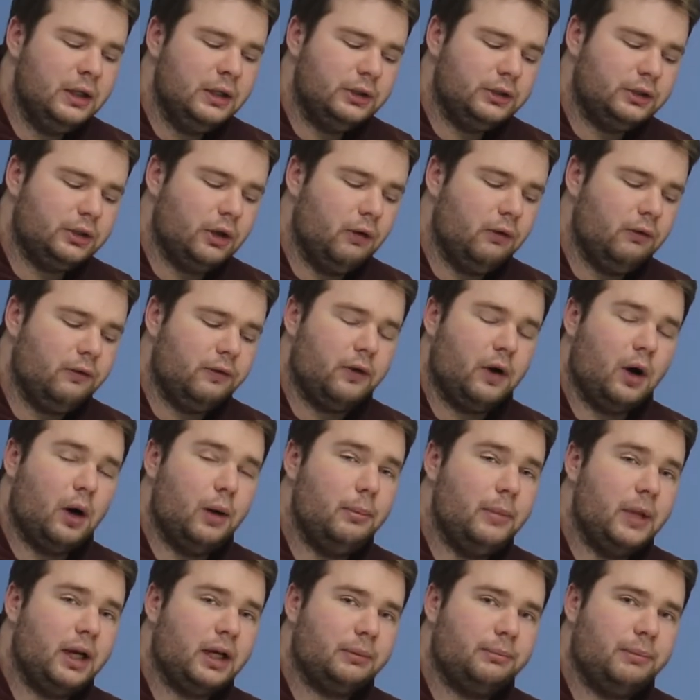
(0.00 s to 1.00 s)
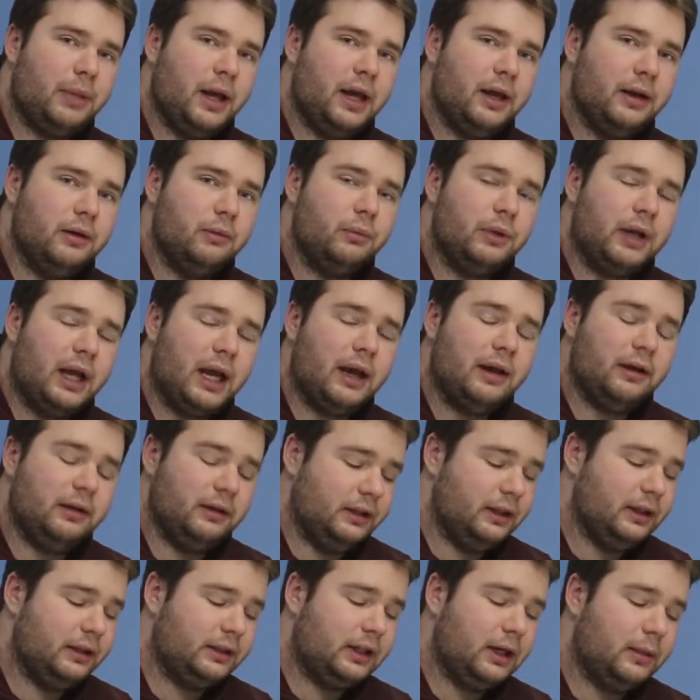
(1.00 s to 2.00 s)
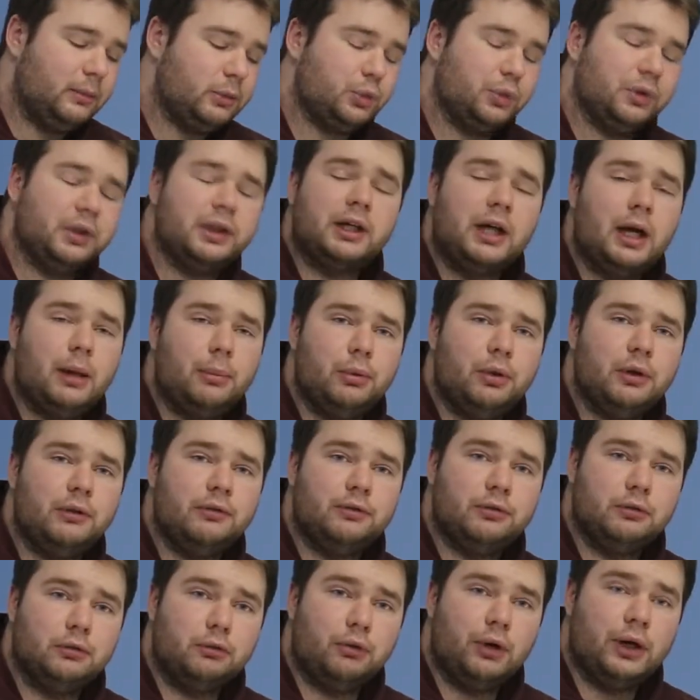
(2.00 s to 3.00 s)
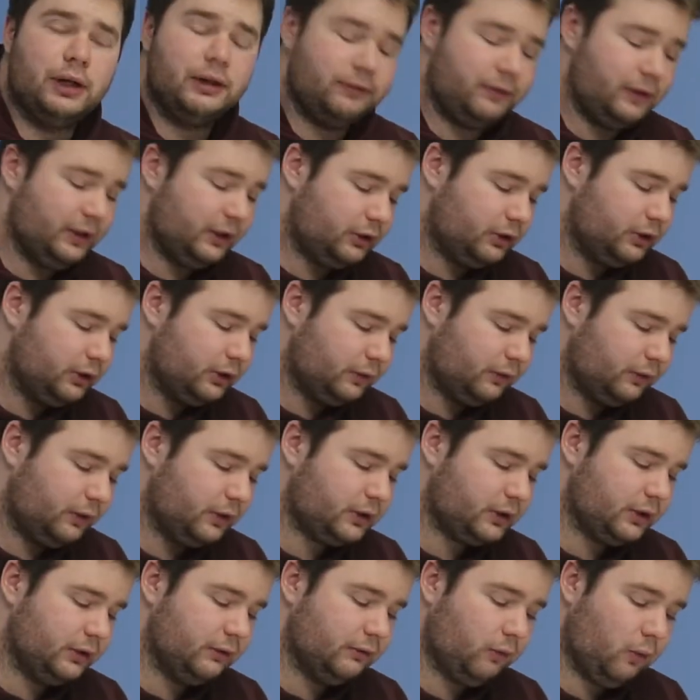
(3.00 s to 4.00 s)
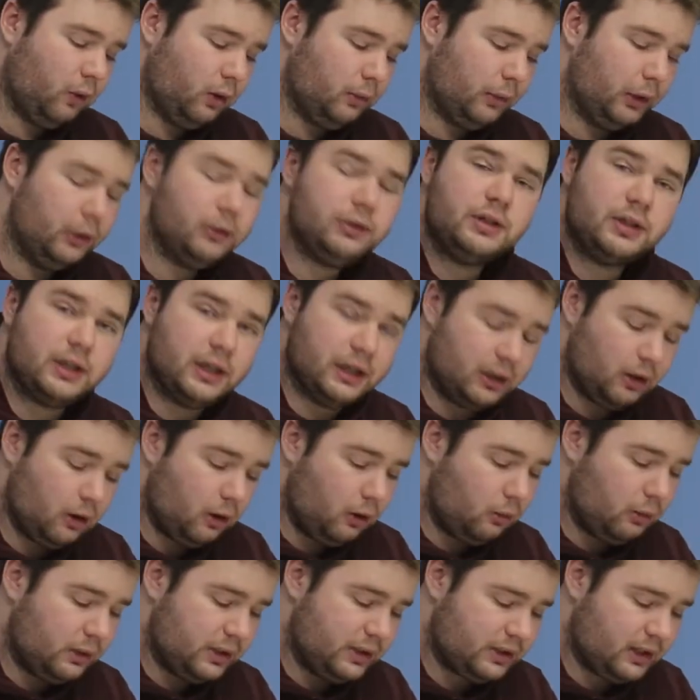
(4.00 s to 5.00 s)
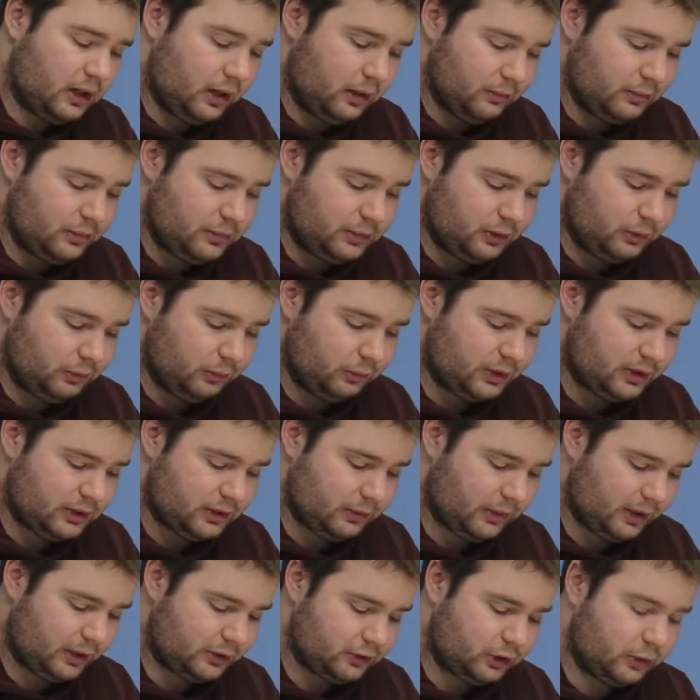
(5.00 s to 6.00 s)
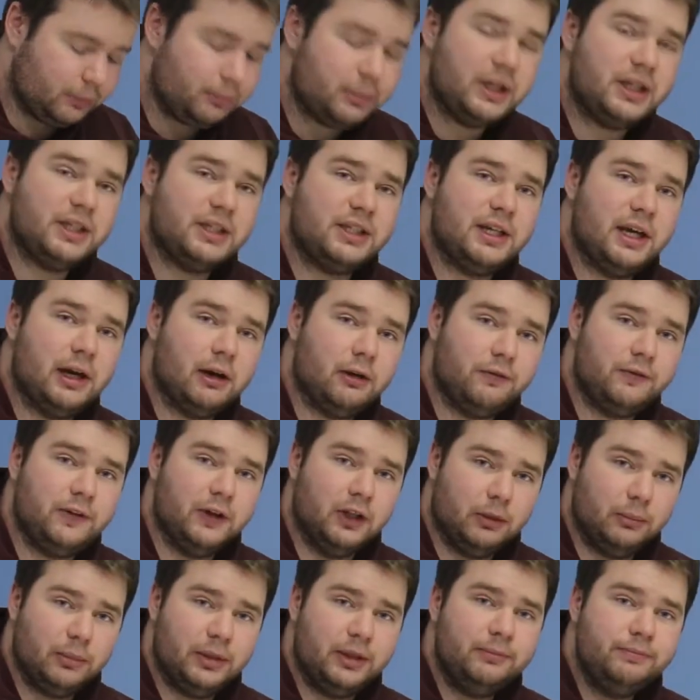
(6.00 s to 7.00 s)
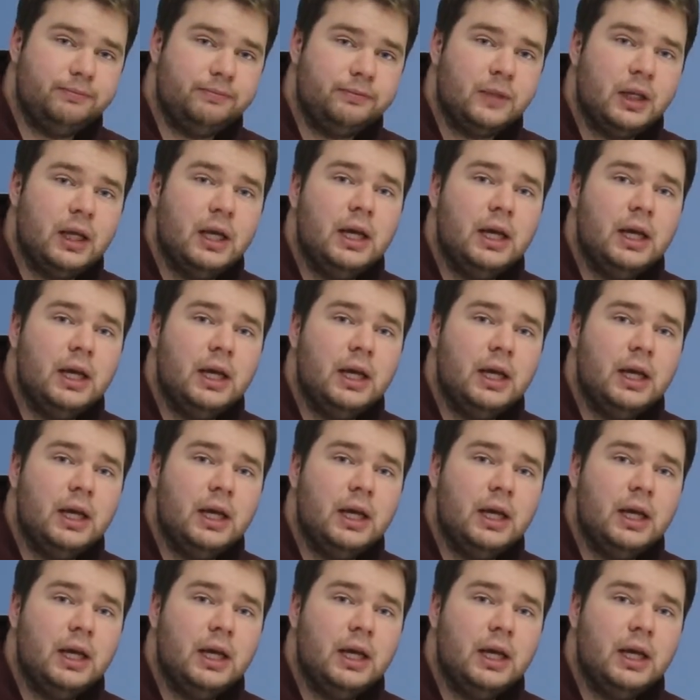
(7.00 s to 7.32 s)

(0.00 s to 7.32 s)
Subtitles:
So for our MetPen, it comes with a couple of great features. First and foremost, it always comes with some extra PCL filament.